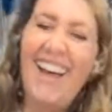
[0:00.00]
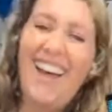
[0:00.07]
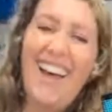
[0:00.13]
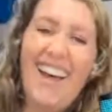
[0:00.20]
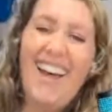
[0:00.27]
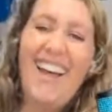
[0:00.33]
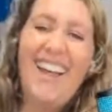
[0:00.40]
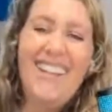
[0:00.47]

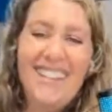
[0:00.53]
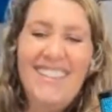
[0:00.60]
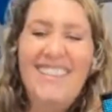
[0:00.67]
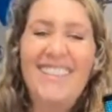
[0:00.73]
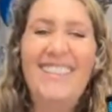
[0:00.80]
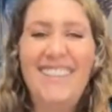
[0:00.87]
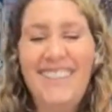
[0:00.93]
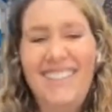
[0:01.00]
Awesome.
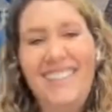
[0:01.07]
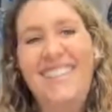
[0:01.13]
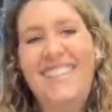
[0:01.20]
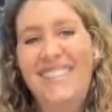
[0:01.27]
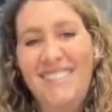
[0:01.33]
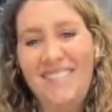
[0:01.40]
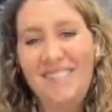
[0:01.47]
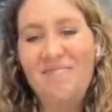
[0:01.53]
Oh
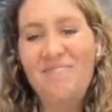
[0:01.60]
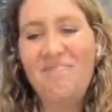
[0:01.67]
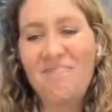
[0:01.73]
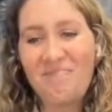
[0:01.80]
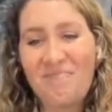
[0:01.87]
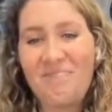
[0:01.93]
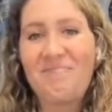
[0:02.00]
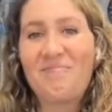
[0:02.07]
gosh. I
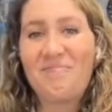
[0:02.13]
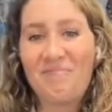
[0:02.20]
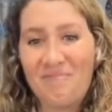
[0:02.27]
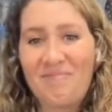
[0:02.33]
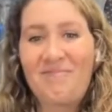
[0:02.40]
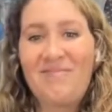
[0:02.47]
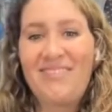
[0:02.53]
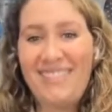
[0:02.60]
can only
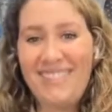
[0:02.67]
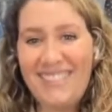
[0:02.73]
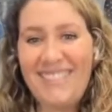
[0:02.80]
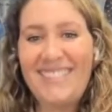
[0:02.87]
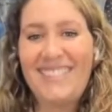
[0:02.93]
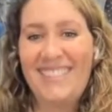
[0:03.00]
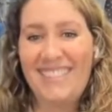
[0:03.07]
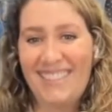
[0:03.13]
imagine. That
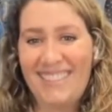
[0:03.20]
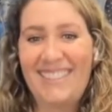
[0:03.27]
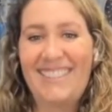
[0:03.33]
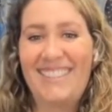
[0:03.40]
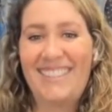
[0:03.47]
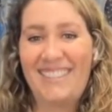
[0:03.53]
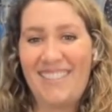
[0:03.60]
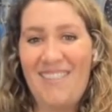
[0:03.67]
sounds like it was
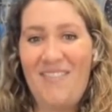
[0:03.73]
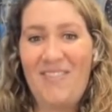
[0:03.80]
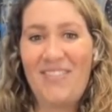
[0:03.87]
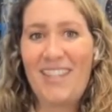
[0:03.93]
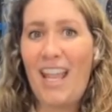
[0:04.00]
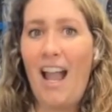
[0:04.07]
terrible.